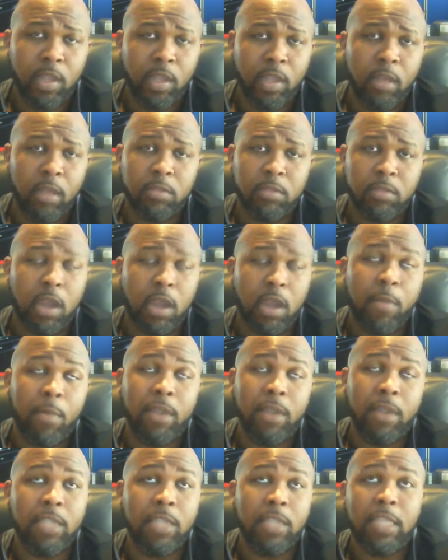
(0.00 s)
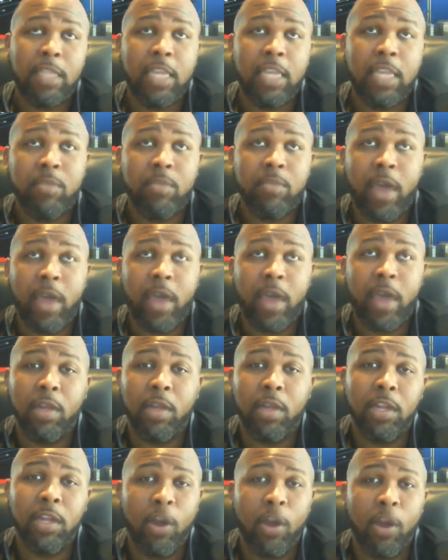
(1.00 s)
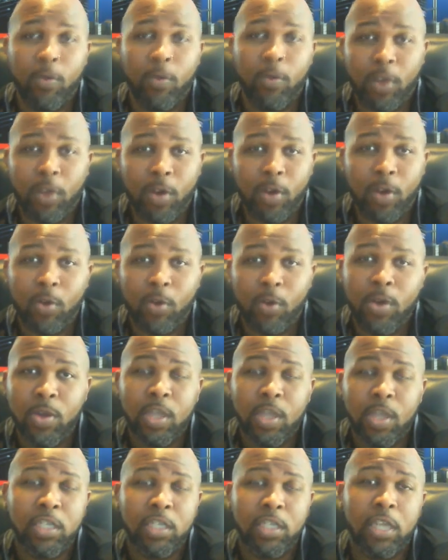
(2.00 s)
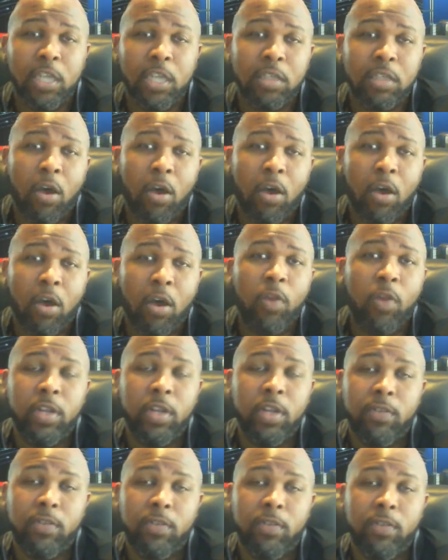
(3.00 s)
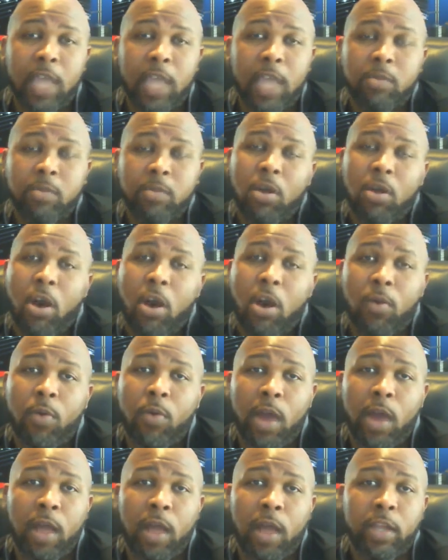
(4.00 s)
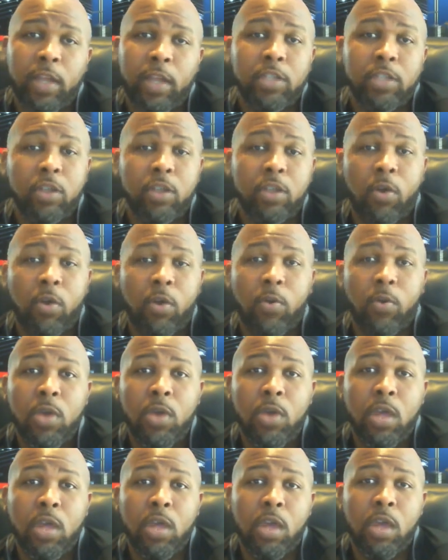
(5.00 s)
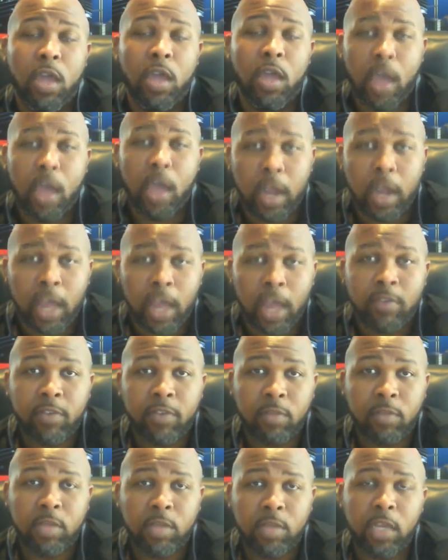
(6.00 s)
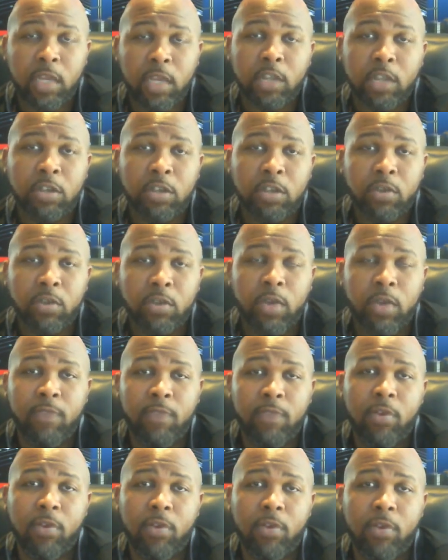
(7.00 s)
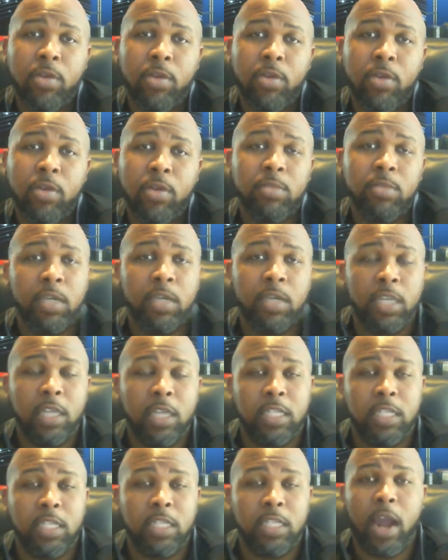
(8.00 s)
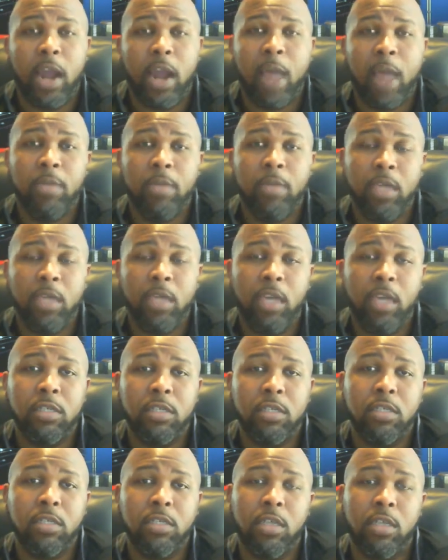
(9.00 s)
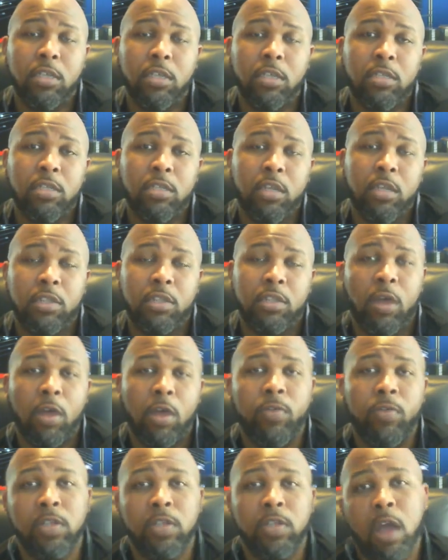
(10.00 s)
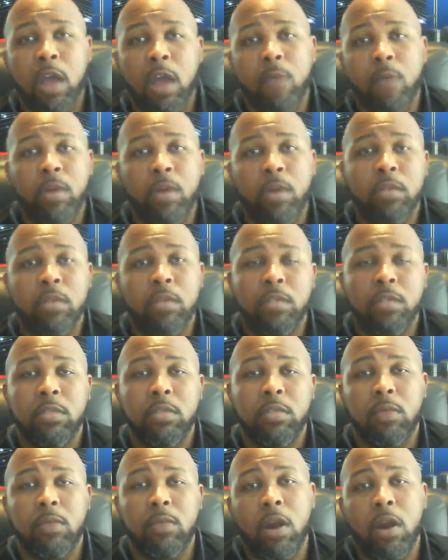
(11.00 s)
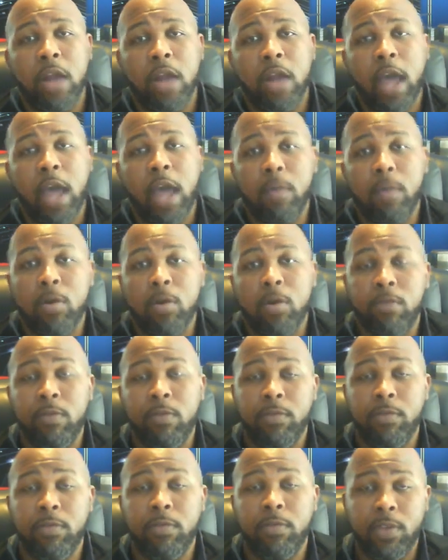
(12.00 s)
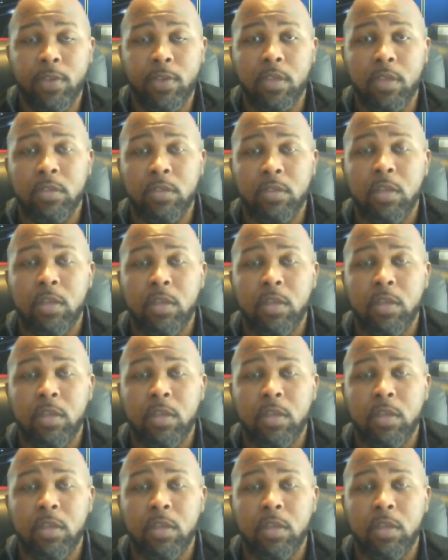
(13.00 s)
I'm sorry, I'm about to say ThinkPad, but Lenovo, just all the different types of hardware out there. So inevitably, there's going to create vulnerabilities because their applications, their softwares, their operating systems are not a perfect fit